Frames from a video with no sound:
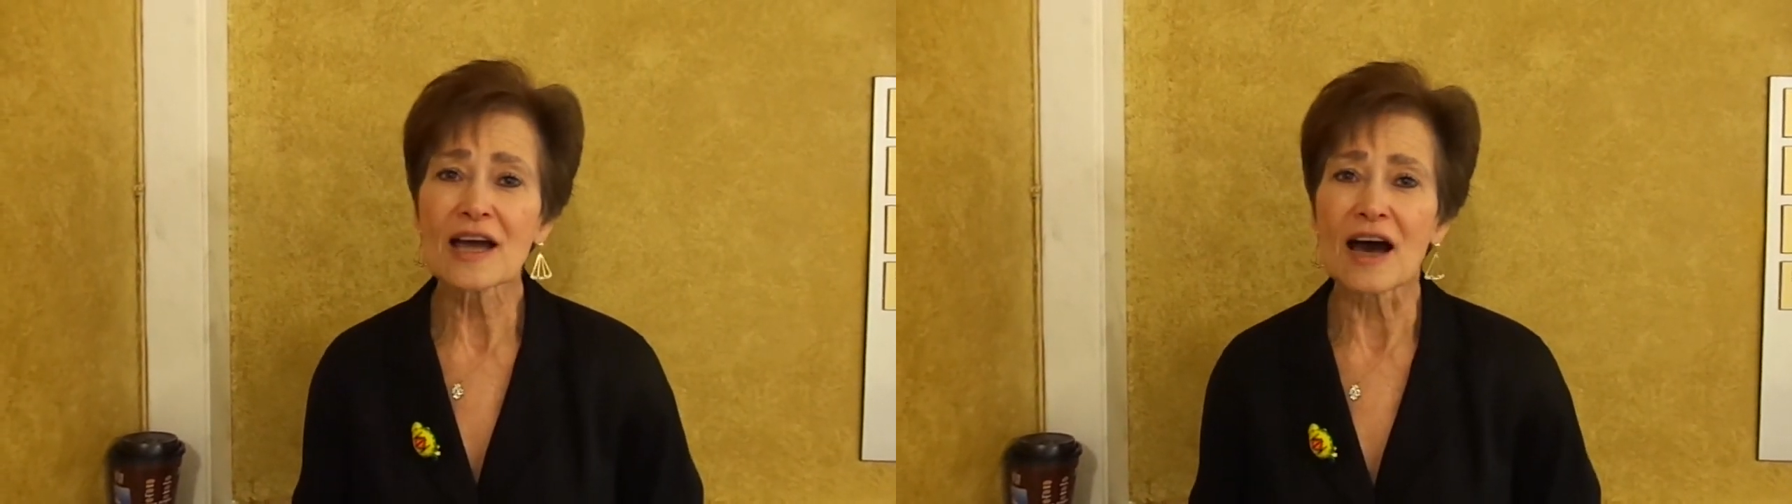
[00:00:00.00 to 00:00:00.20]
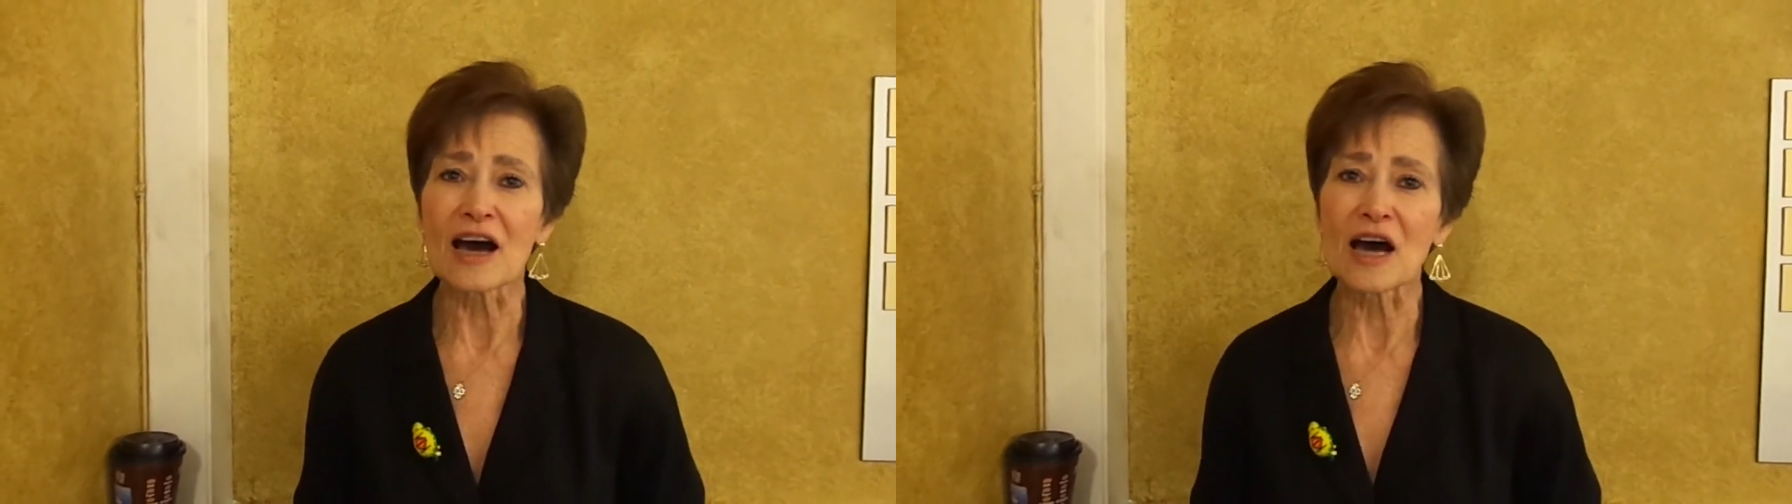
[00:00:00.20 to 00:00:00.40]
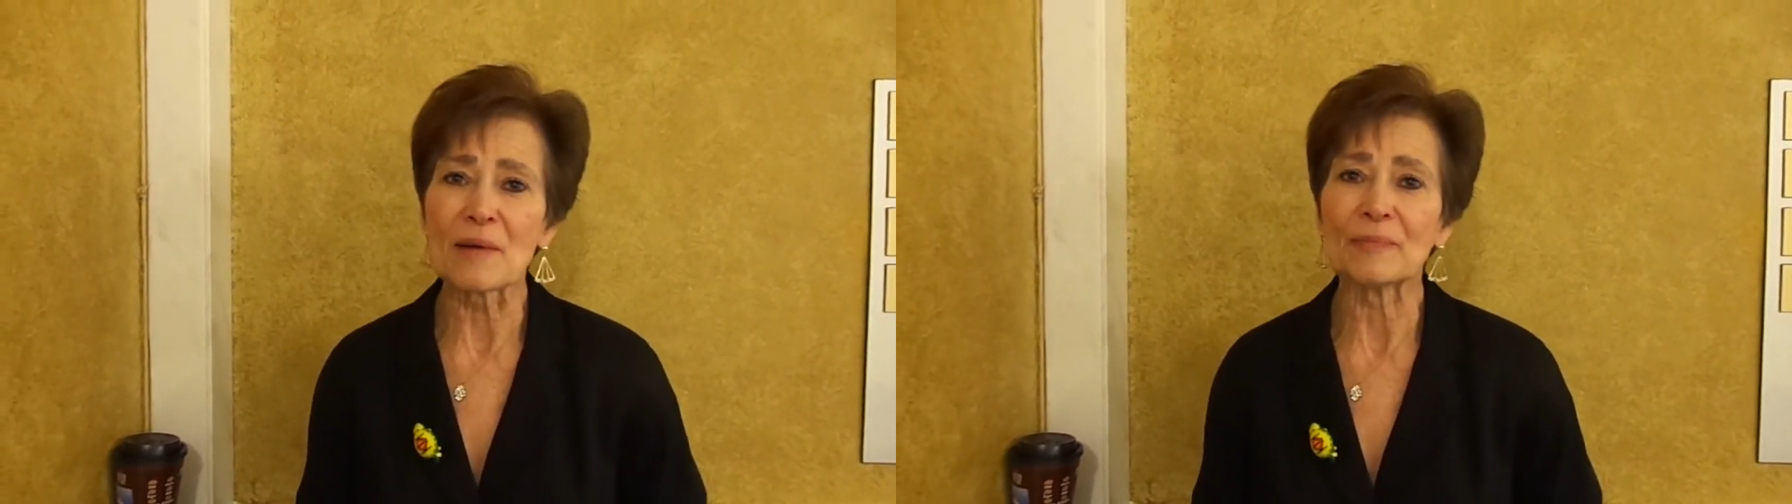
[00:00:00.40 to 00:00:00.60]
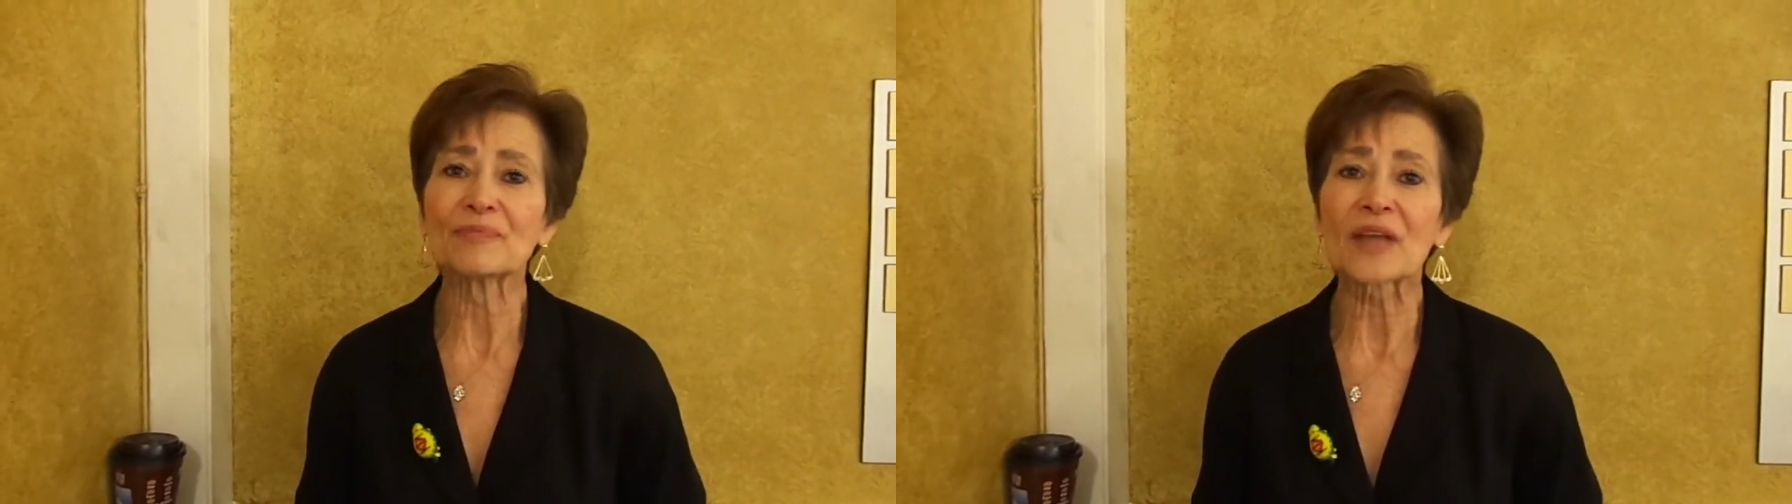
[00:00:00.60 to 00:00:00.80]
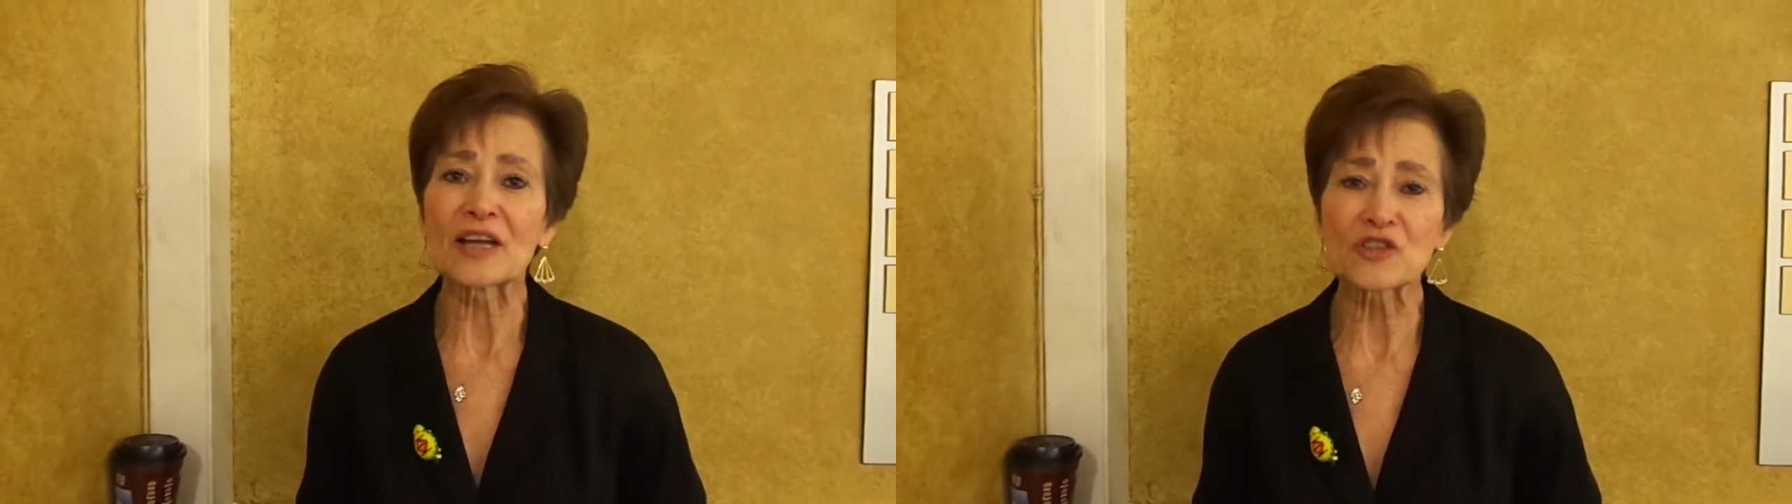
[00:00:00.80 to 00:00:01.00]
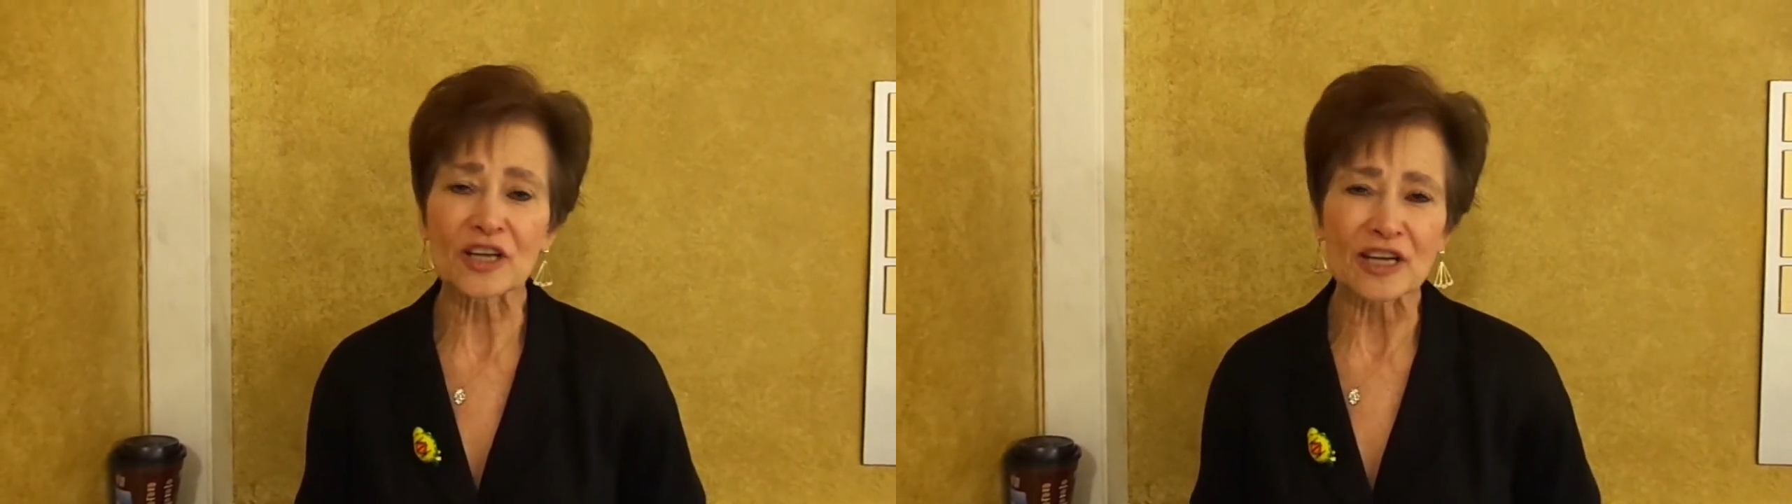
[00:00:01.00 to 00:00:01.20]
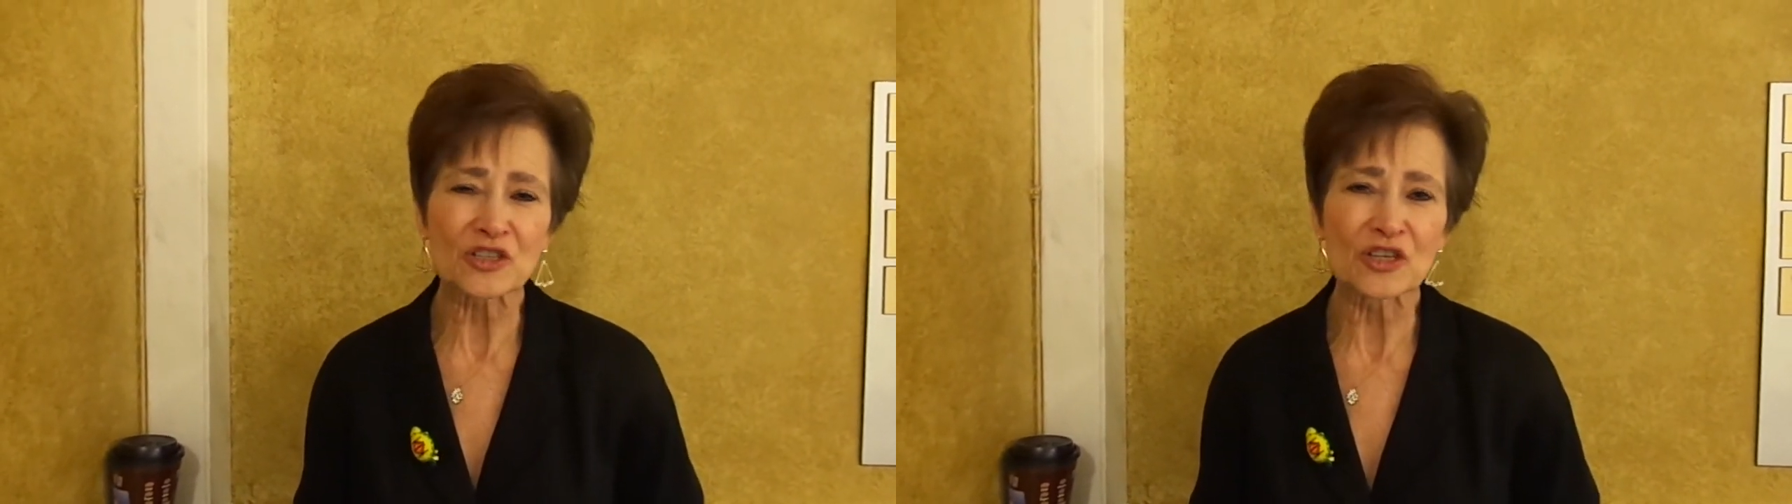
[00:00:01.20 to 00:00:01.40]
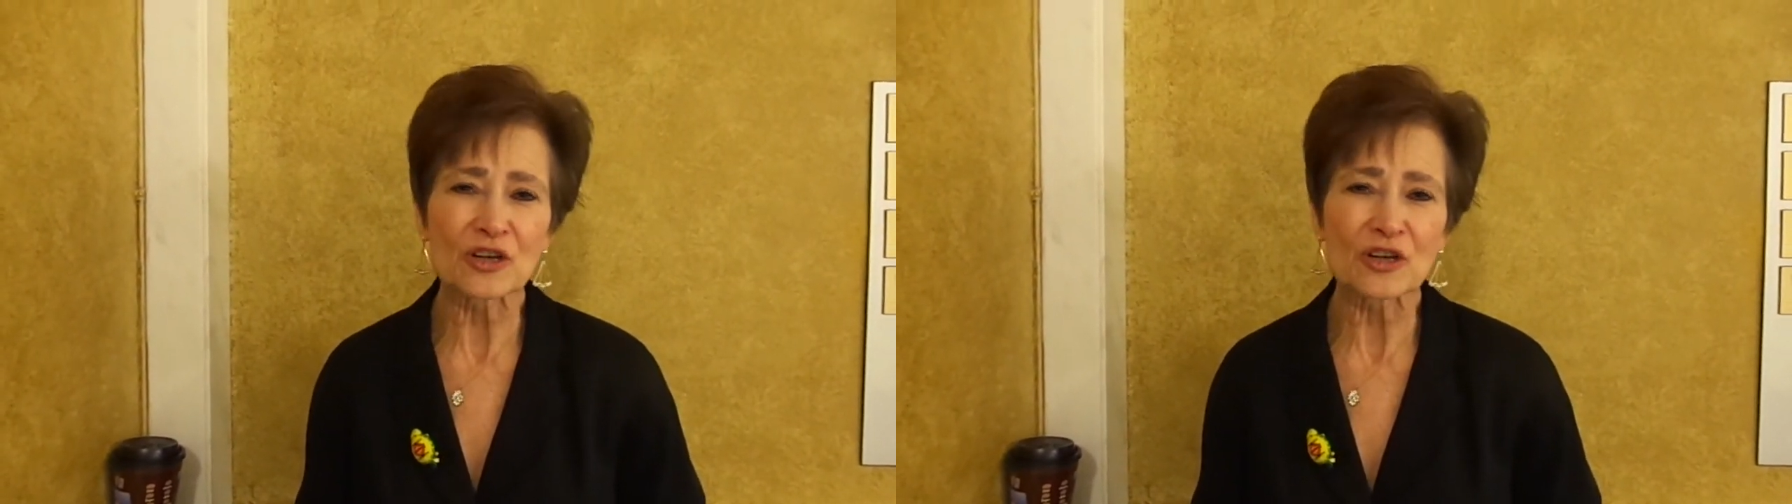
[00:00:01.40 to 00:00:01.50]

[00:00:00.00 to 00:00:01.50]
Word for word: um, education